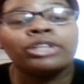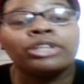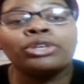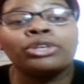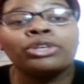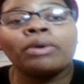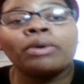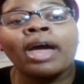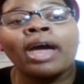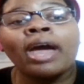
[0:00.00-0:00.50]

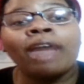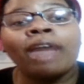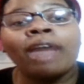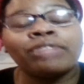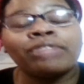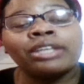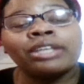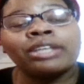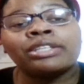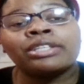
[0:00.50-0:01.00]
you have
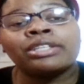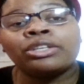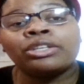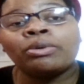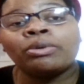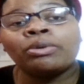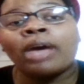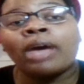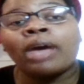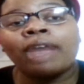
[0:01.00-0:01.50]
things that
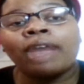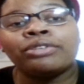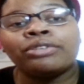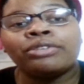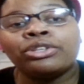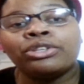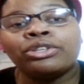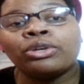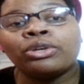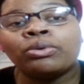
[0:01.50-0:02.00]
you have
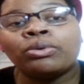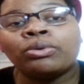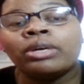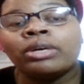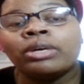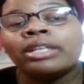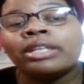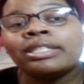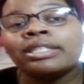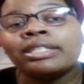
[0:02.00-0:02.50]
to do
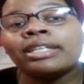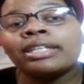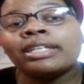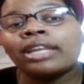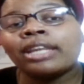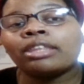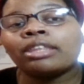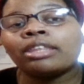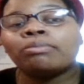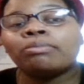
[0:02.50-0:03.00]
to
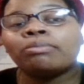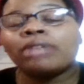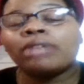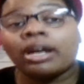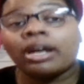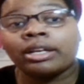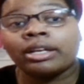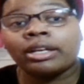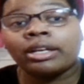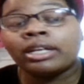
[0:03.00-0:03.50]
get them
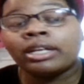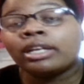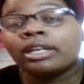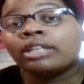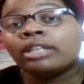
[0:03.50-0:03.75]
done.